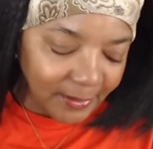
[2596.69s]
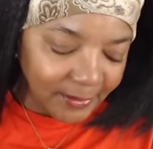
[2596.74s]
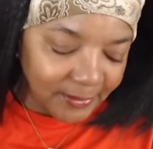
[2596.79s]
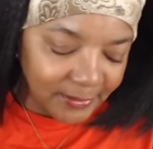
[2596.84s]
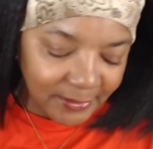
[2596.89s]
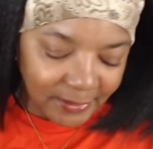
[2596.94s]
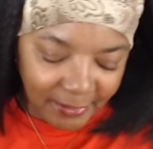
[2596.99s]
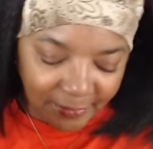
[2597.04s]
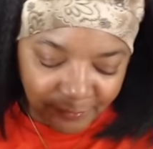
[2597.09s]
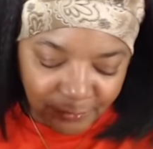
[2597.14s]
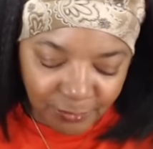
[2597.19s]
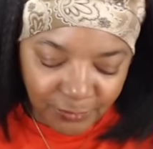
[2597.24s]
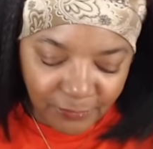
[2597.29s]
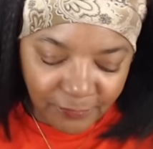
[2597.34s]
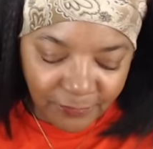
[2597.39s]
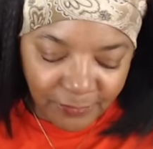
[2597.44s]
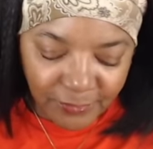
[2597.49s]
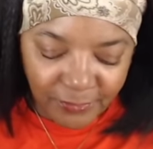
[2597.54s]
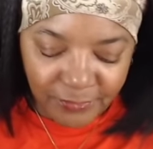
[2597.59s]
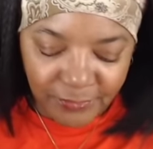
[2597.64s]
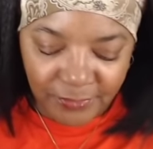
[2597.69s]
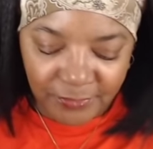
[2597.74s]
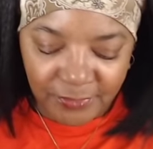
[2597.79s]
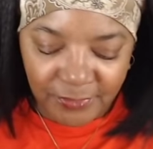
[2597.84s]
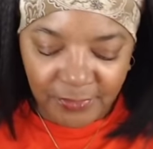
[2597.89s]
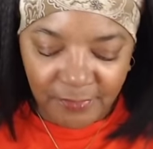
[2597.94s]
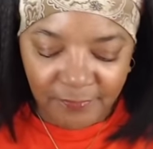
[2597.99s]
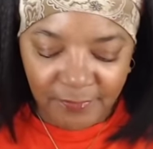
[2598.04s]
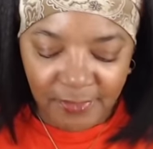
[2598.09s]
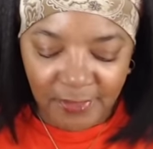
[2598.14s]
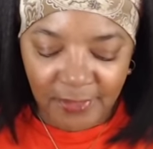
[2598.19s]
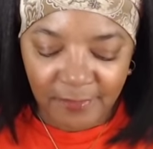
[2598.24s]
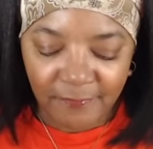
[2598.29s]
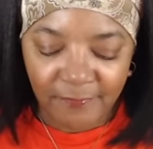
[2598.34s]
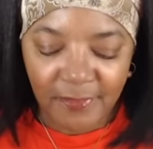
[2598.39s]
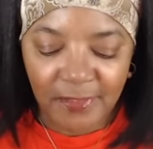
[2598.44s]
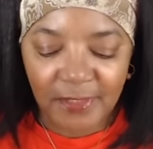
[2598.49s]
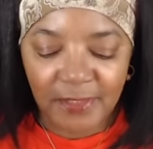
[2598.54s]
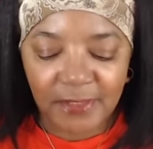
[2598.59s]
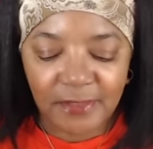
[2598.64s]
I just have two versions of it.
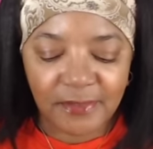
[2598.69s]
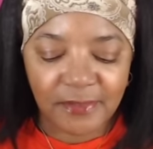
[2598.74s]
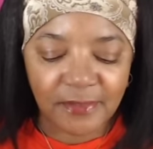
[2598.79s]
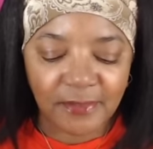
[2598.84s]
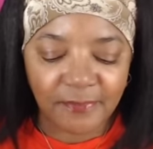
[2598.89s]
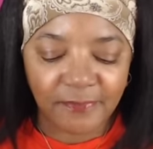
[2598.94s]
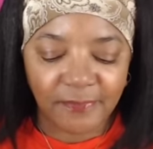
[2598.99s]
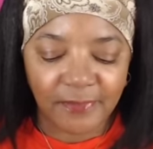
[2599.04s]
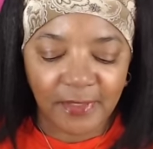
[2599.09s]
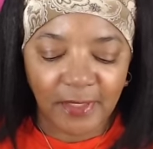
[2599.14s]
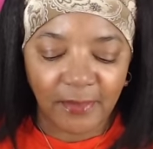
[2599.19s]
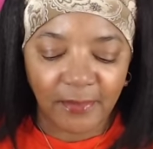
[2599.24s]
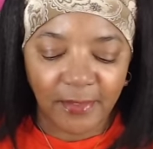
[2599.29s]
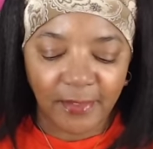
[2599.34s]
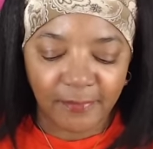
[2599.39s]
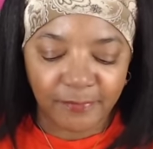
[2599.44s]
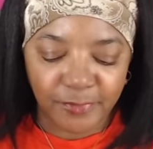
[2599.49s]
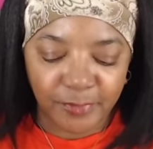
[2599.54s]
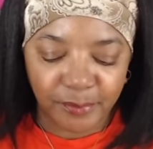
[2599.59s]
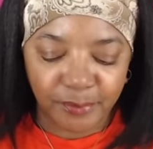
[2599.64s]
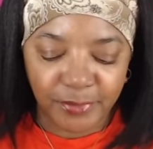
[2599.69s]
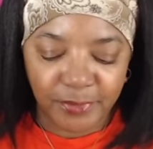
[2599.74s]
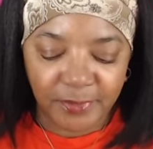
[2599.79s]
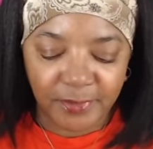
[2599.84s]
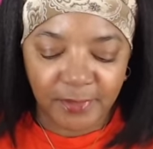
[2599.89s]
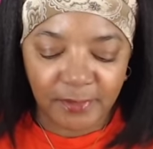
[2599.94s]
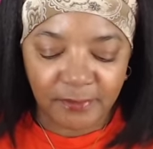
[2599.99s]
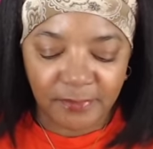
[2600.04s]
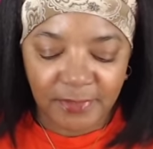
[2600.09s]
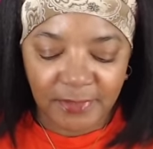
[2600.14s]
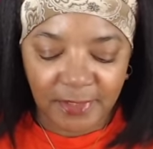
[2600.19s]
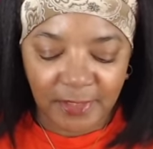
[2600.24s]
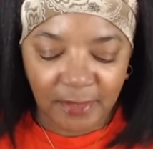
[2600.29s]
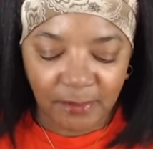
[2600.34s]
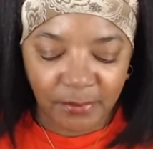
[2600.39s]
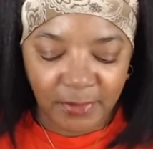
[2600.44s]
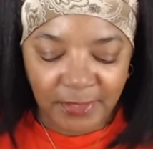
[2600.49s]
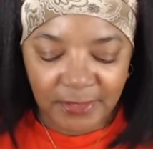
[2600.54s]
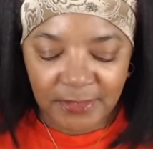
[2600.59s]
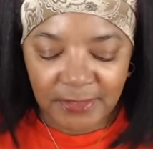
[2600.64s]
If it is different, I'll have to put them
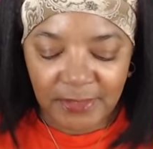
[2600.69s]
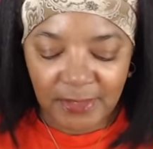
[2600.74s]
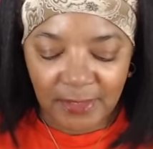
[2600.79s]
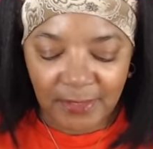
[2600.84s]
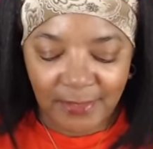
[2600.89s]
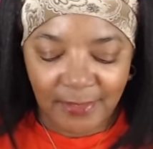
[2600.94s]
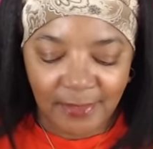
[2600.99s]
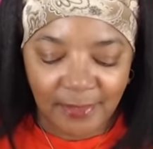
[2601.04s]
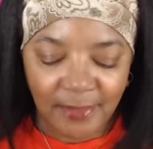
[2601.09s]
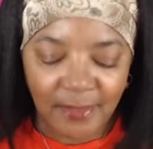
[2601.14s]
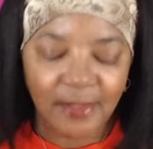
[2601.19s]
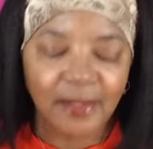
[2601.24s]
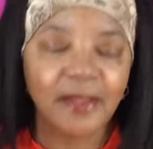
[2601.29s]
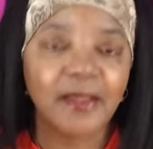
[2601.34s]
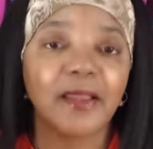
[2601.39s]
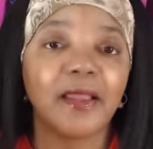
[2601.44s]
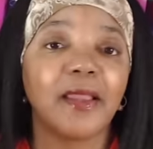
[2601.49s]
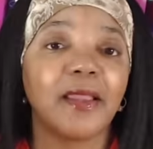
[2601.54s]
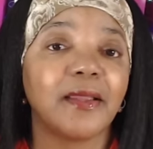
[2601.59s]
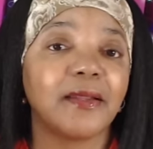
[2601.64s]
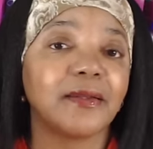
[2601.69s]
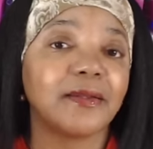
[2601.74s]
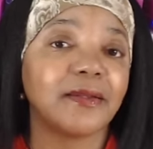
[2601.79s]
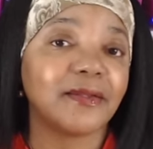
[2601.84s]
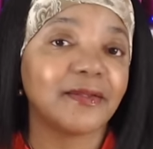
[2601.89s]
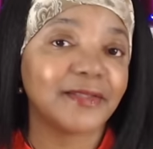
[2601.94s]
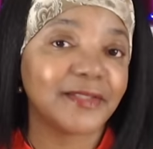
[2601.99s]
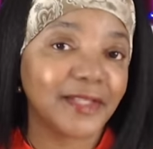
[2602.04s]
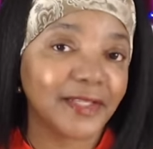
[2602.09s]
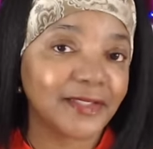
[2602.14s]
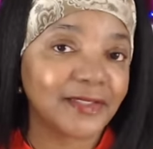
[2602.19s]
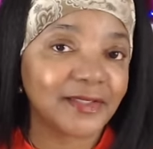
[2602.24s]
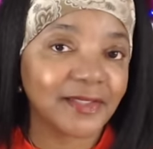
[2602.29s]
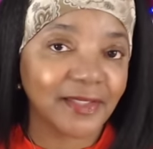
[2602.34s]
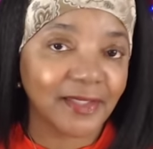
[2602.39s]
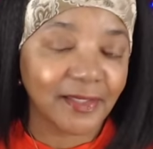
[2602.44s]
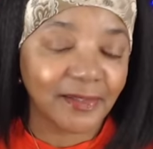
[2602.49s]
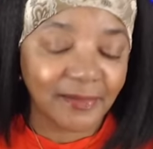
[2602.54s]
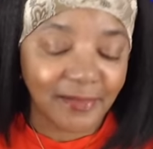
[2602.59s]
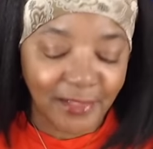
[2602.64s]
side by side and then test
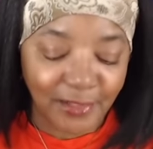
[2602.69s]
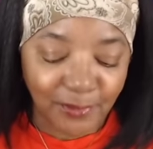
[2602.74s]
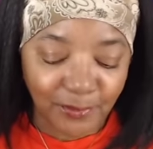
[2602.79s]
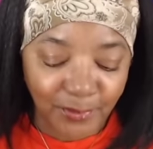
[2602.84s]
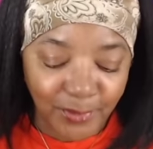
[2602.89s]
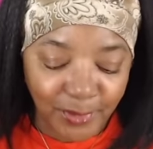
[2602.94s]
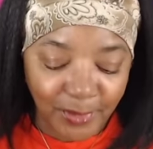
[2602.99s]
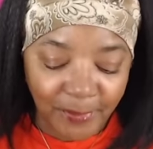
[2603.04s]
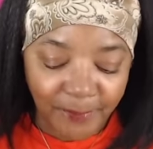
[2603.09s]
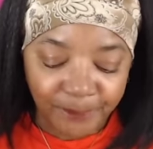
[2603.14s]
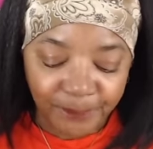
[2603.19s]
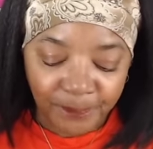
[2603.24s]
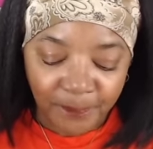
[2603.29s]
it out that way.